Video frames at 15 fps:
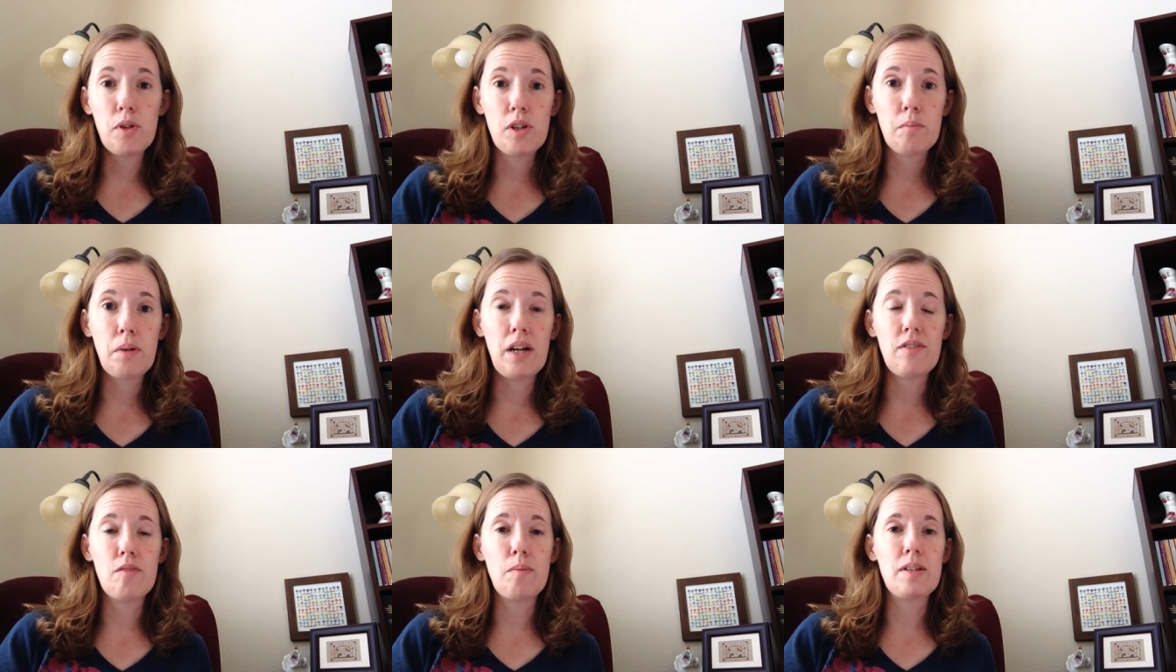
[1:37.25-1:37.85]
You can
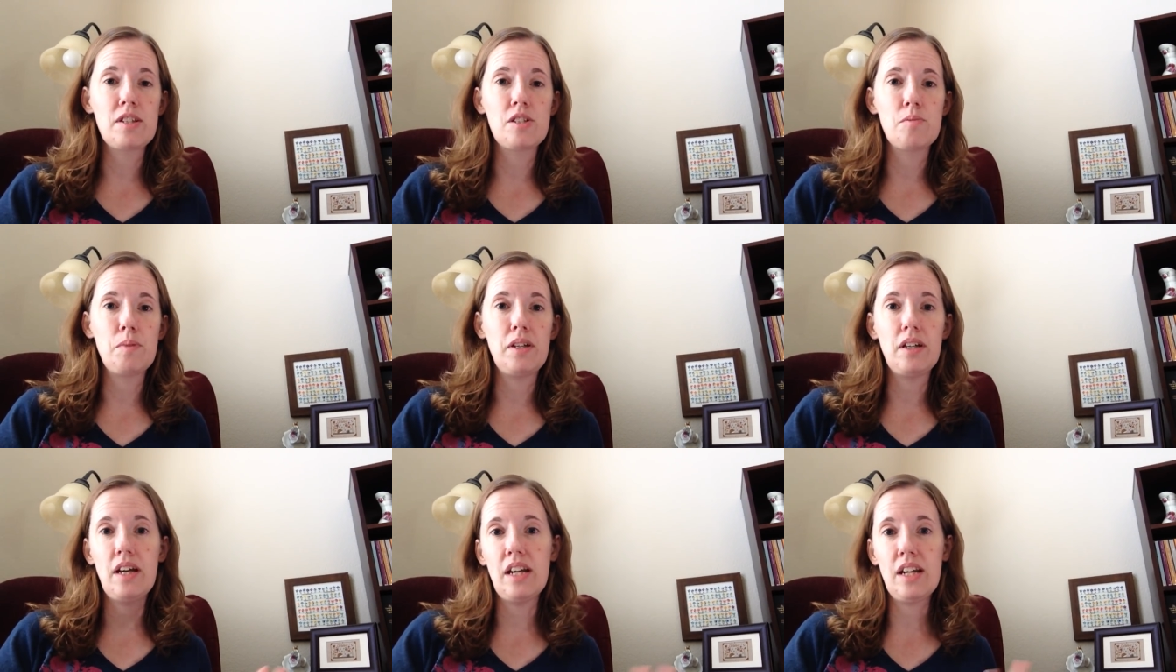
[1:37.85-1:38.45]
private message
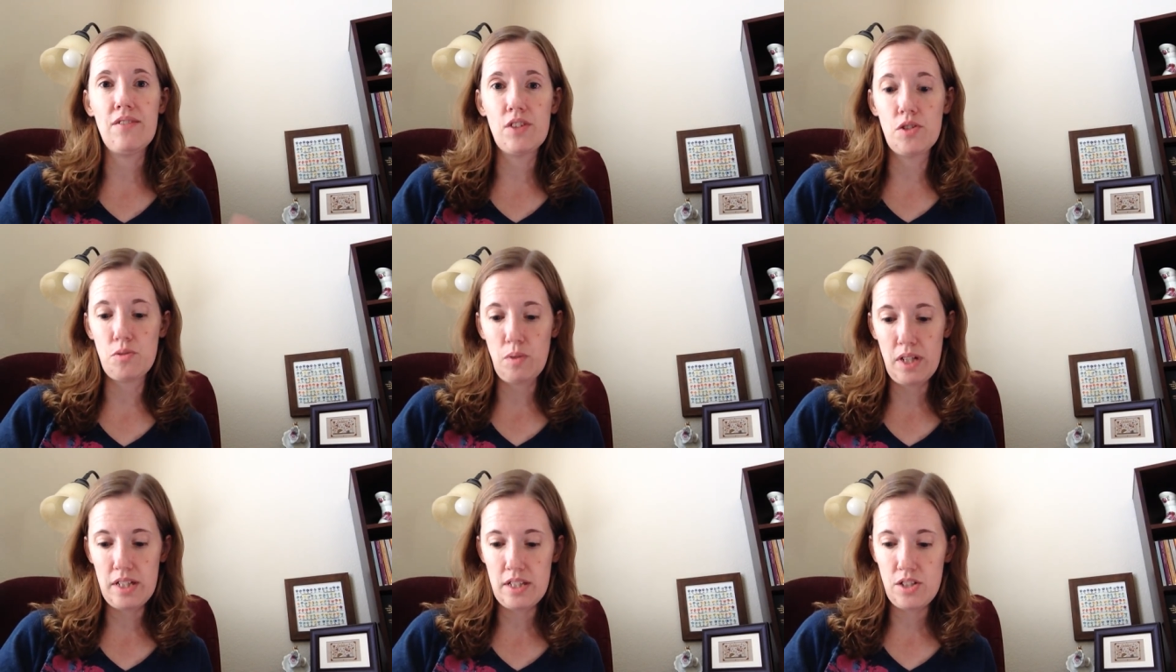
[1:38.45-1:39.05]
me any of those
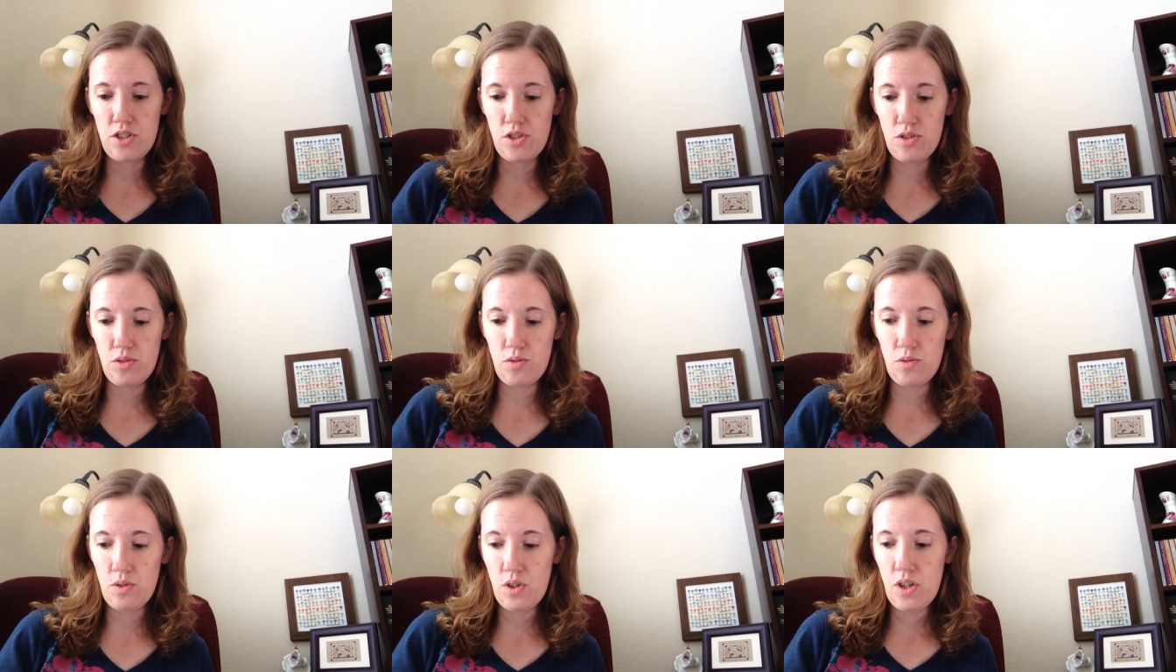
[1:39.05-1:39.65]
ways
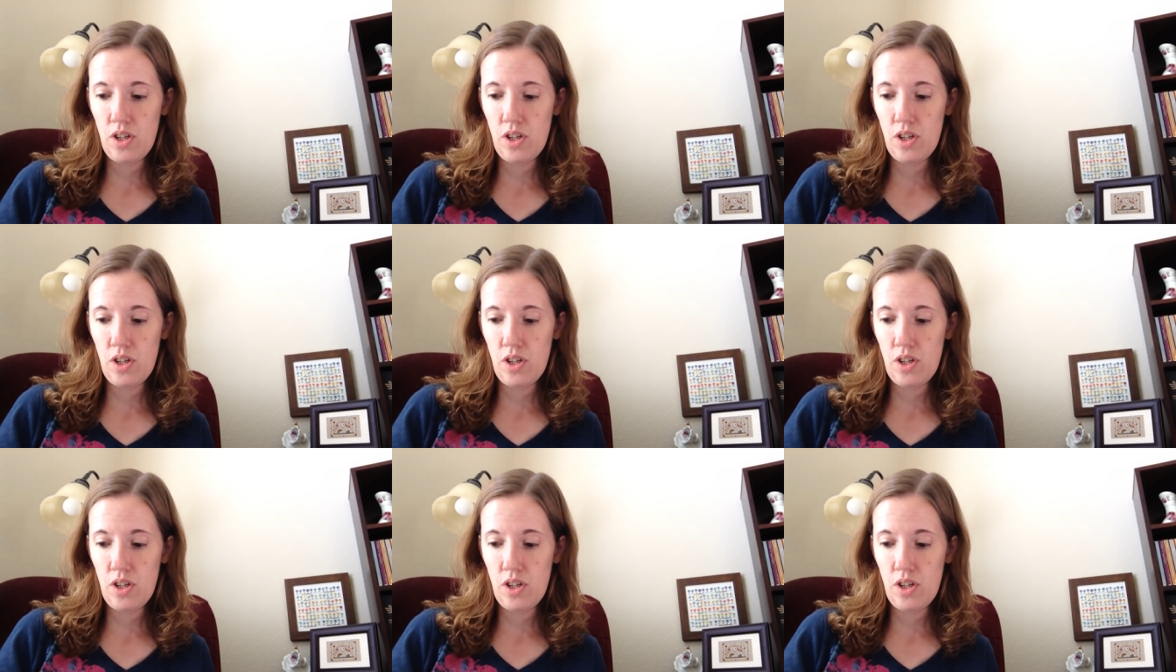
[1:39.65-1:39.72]
to,